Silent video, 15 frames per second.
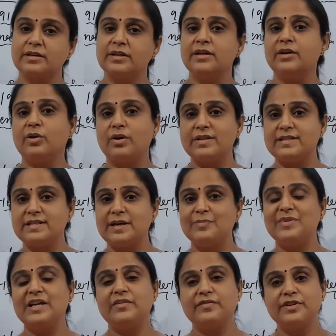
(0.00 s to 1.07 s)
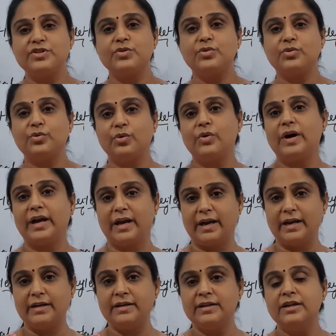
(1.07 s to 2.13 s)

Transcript: concept that we should go ahead